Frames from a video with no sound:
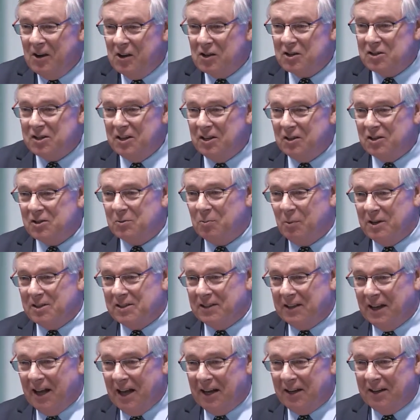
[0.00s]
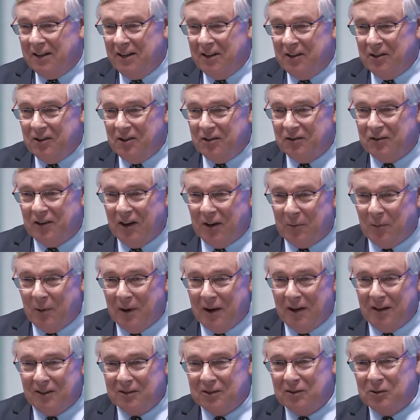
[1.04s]
since we started in New South
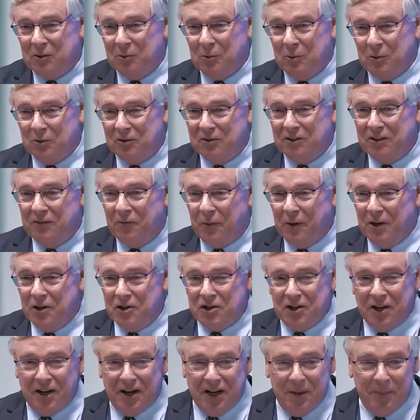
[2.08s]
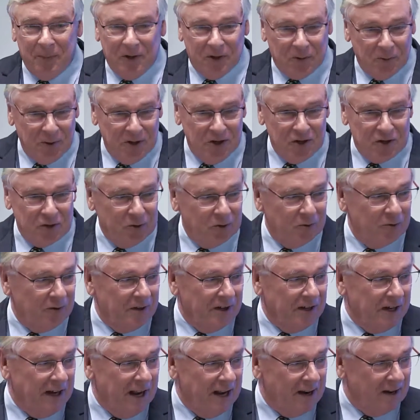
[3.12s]
Wales towards differentiating between children
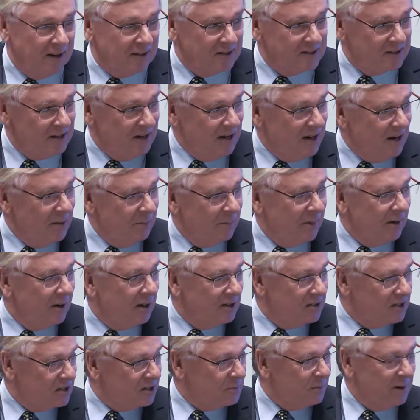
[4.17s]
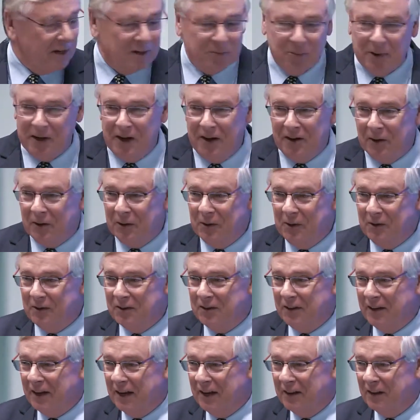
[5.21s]
and adults, but I suspect we're going to learn
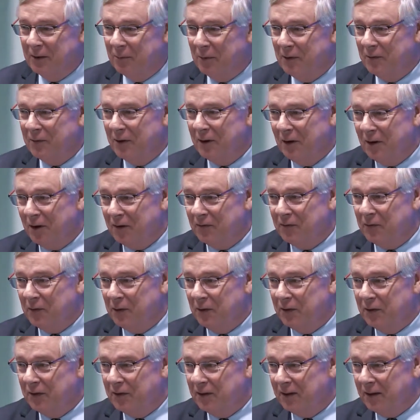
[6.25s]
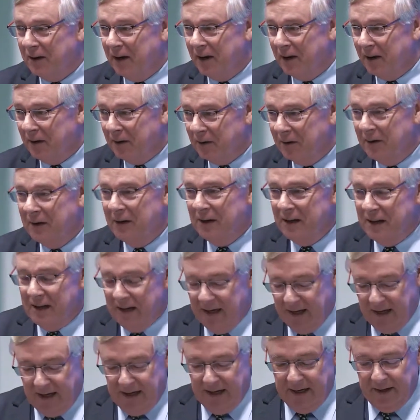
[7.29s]
today that we've got a lot further to go
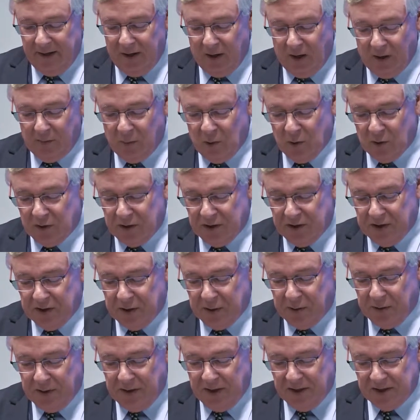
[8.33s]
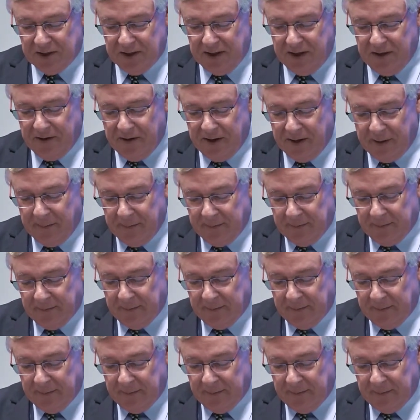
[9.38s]
and a lot more to do in this area.